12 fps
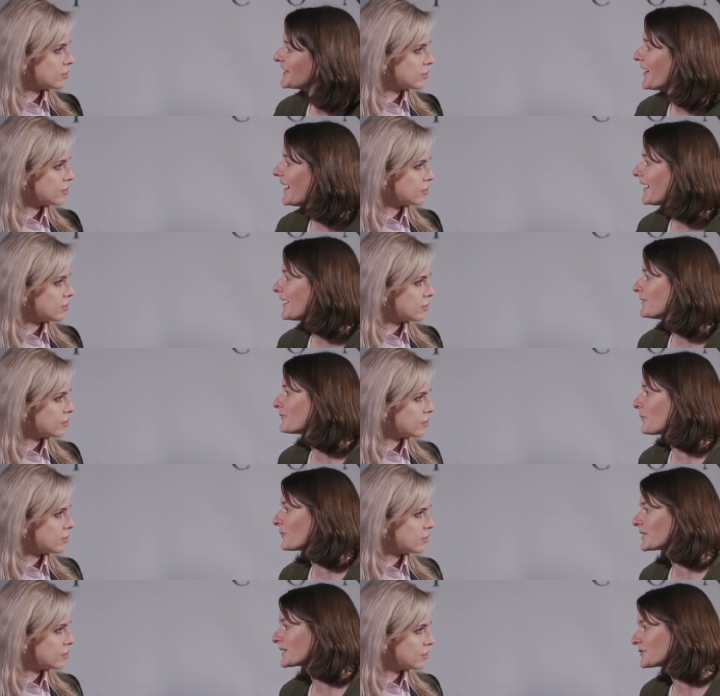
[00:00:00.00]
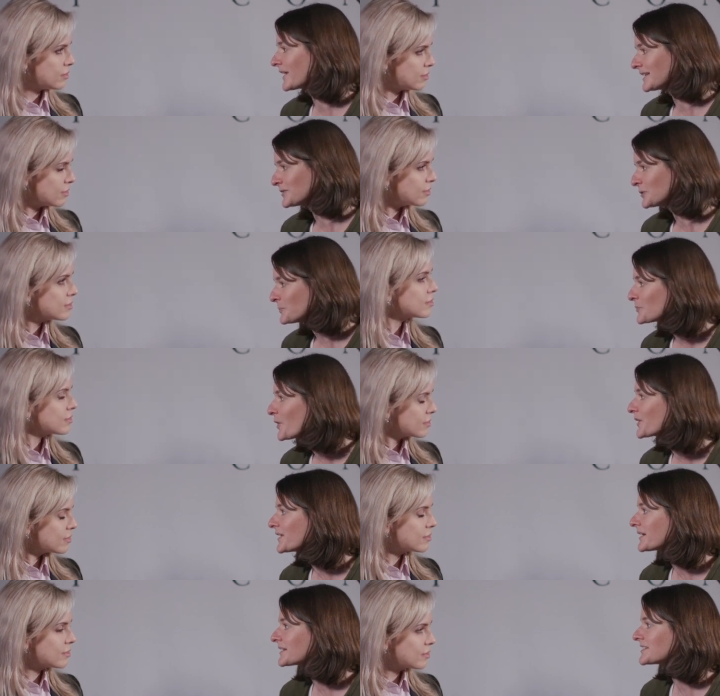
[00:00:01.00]
Speaker 1: you have, or create new
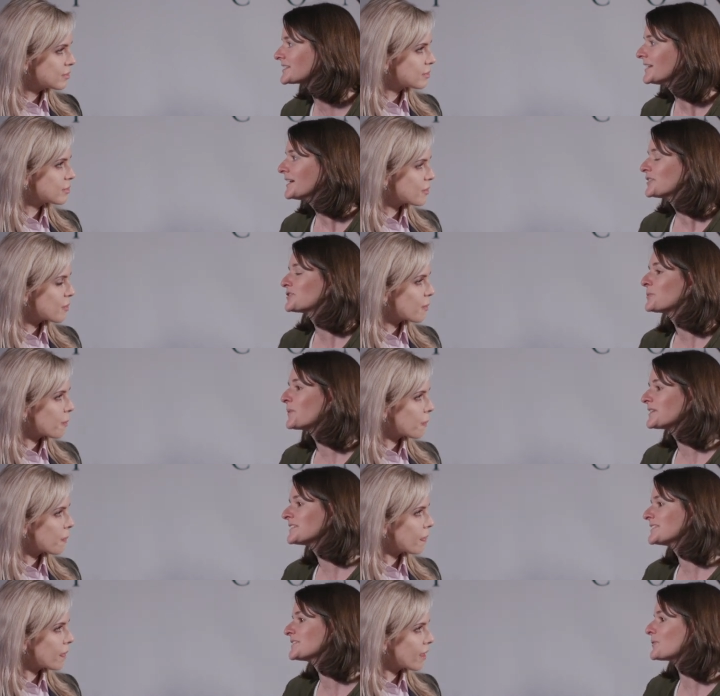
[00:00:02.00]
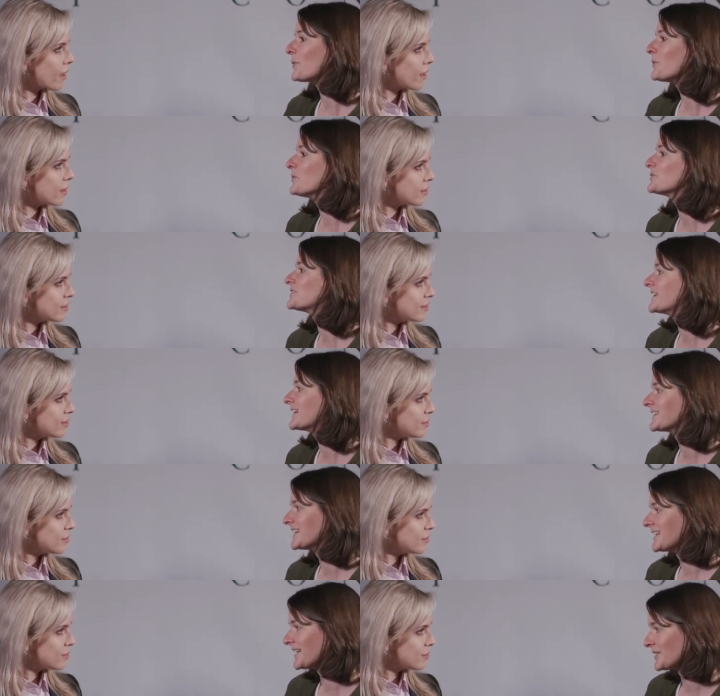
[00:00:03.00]
products. So what is this all-seeing
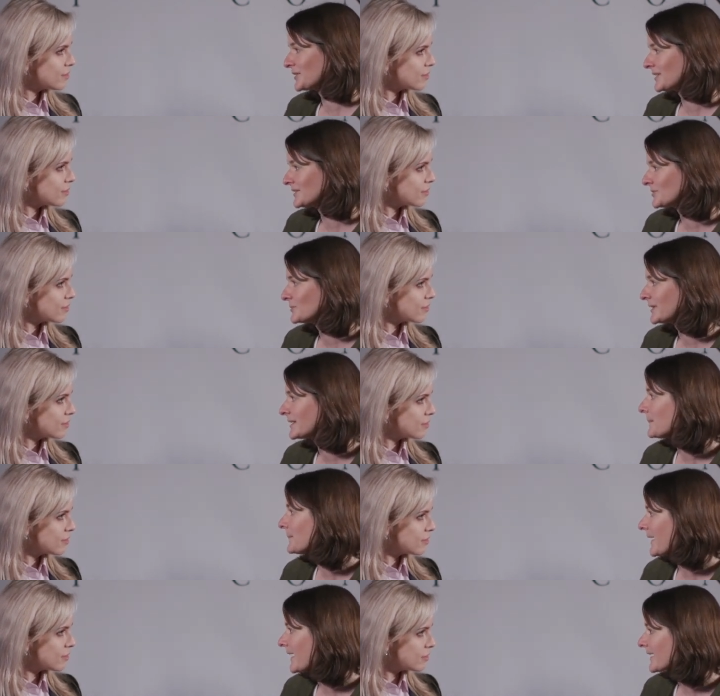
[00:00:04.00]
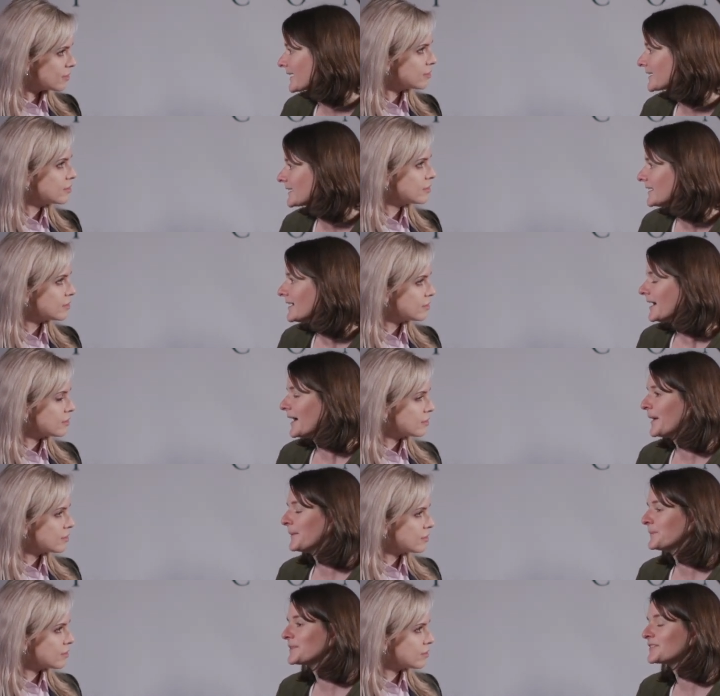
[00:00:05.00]
data going to do in the bank?
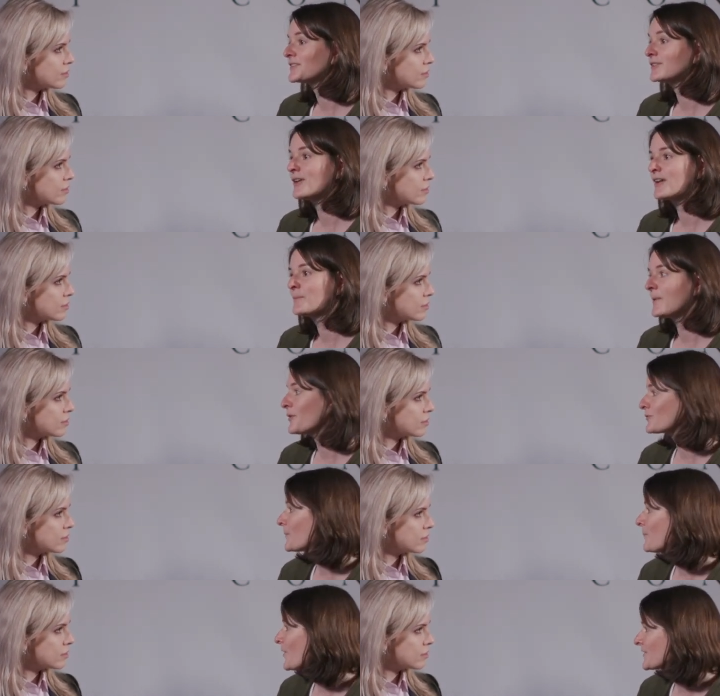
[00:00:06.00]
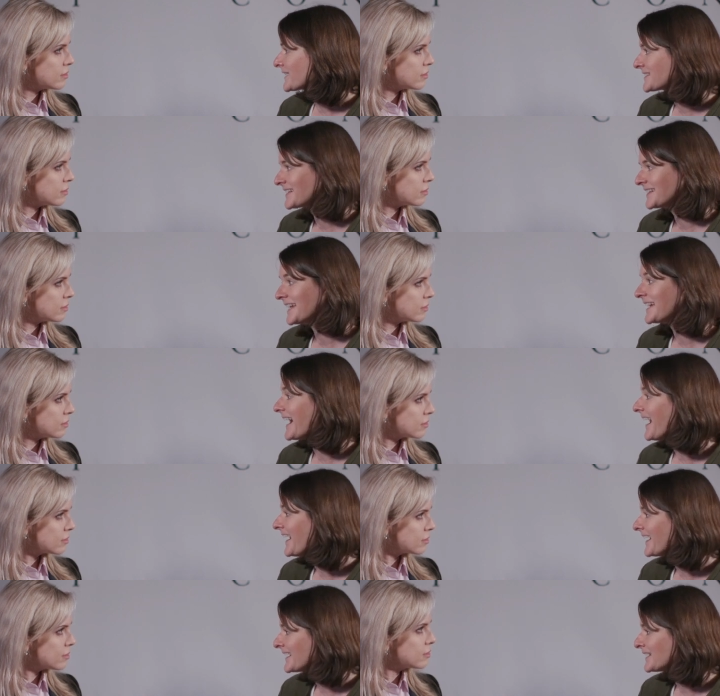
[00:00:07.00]
There's a lot about robotics and
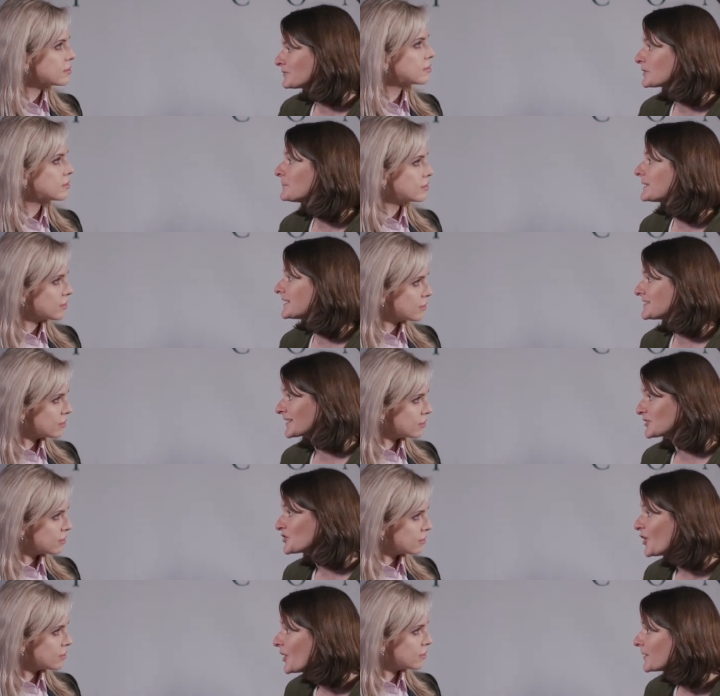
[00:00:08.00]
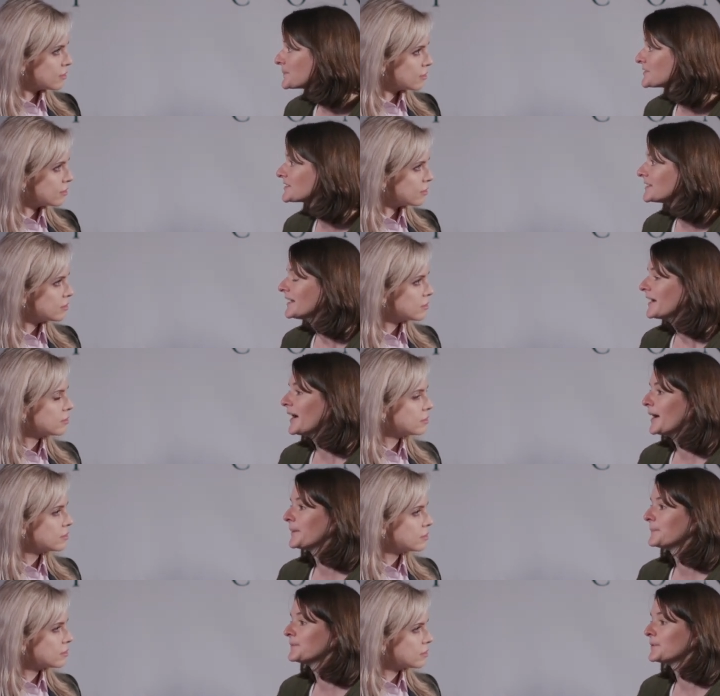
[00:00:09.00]
AI and replacing jobs.
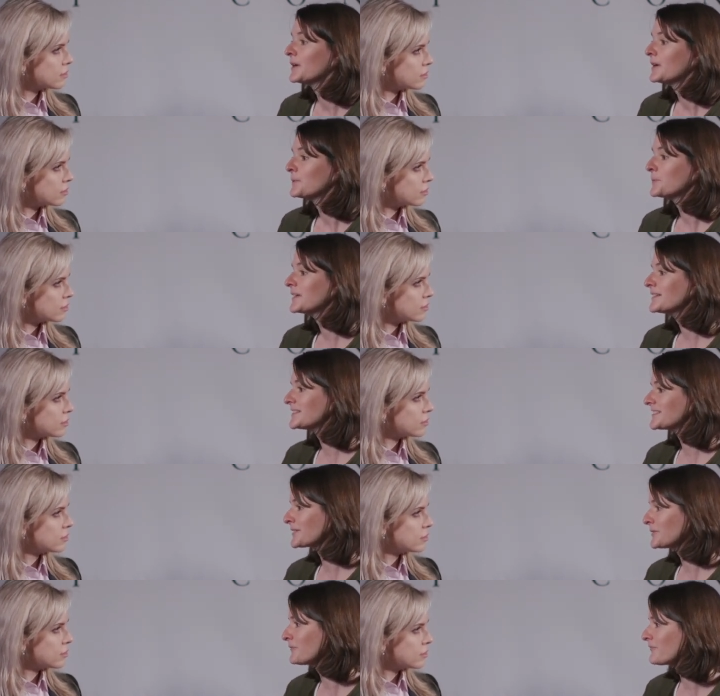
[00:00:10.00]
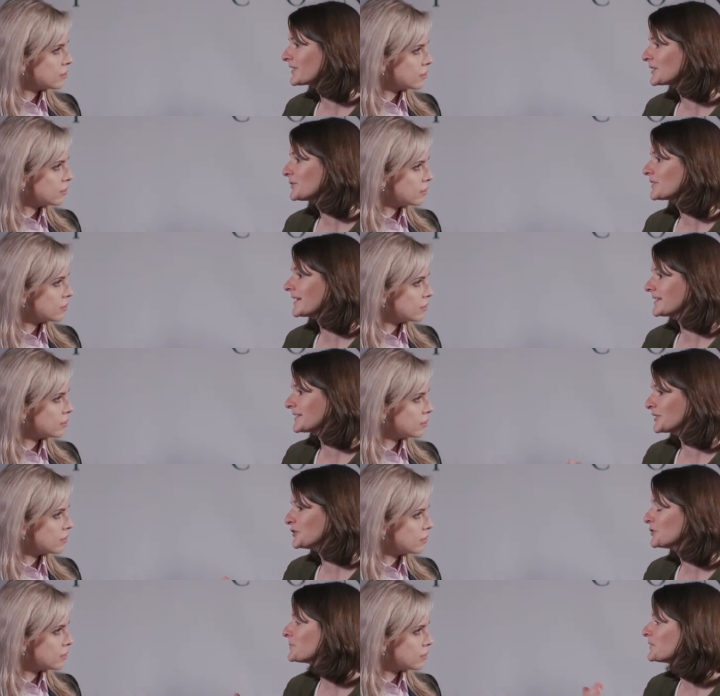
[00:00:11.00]
We still feel that
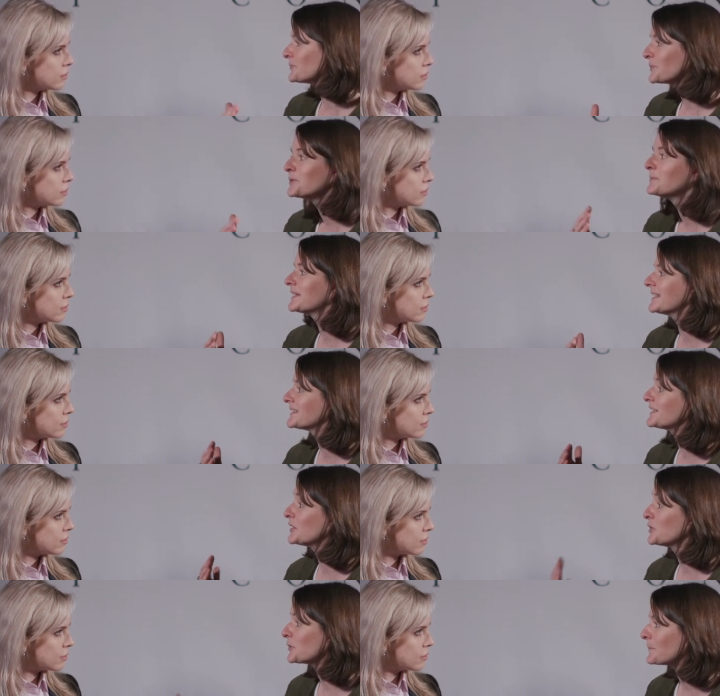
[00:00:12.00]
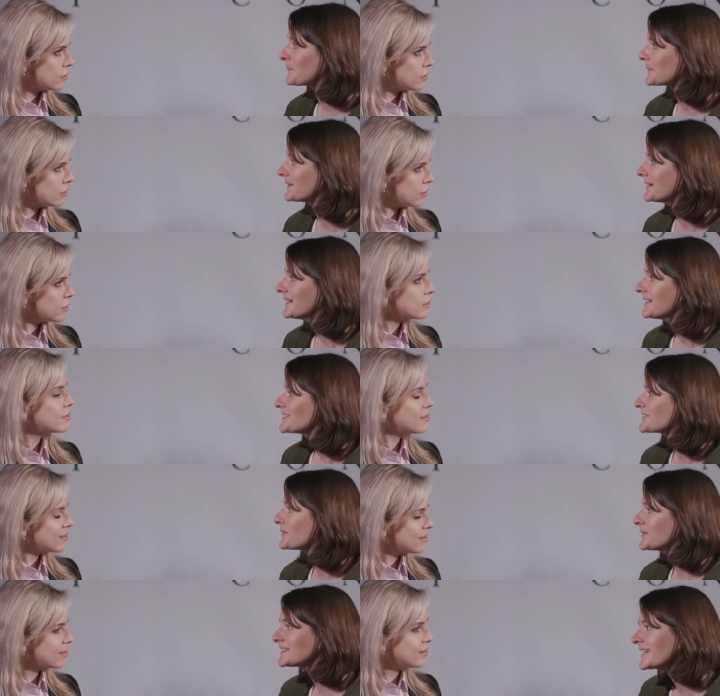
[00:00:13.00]
the human will be in the loop.
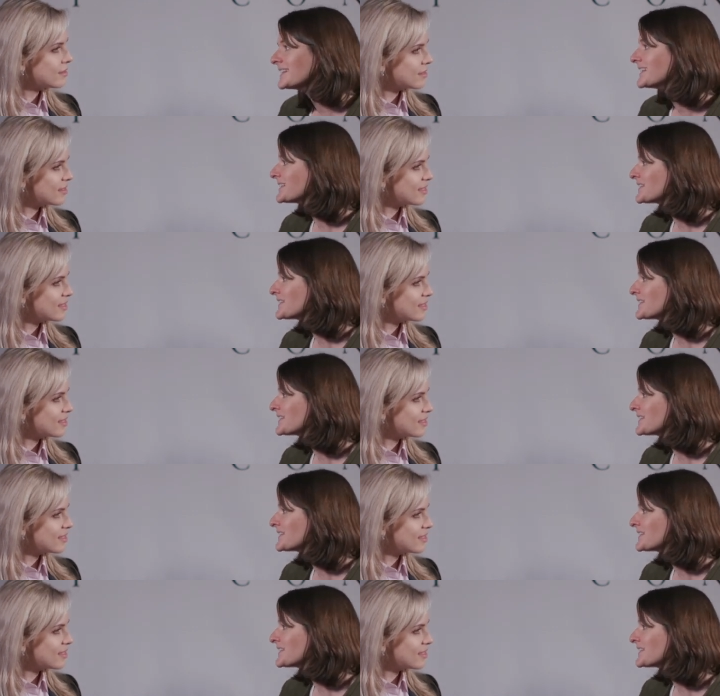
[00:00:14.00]
So in 10